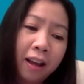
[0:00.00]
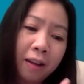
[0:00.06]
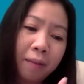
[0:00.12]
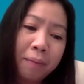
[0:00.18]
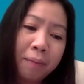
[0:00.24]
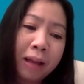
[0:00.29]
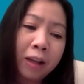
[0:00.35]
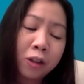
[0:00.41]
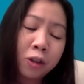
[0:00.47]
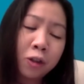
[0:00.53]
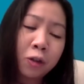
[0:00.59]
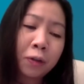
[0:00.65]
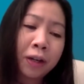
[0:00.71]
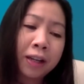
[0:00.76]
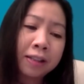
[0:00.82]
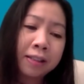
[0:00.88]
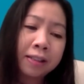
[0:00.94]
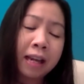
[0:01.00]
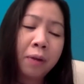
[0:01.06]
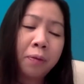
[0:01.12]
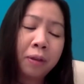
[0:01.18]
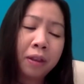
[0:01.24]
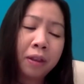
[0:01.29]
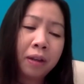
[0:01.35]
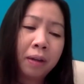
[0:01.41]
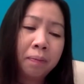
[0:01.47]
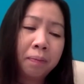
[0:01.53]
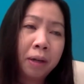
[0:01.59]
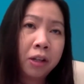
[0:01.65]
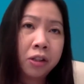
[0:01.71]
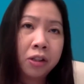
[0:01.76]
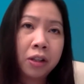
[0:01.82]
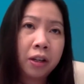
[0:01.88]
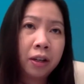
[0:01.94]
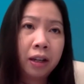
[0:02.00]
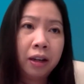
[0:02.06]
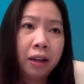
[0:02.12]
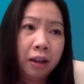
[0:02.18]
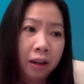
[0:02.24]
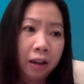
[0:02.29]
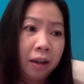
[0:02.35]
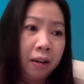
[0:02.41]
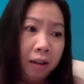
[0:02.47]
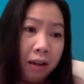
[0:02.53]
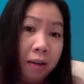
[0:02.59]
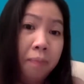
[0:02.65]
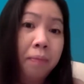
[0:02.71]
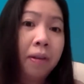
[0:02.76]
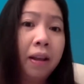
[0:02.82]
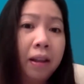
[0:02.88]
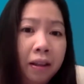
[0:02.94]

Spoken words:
make a story, it stay within budget, and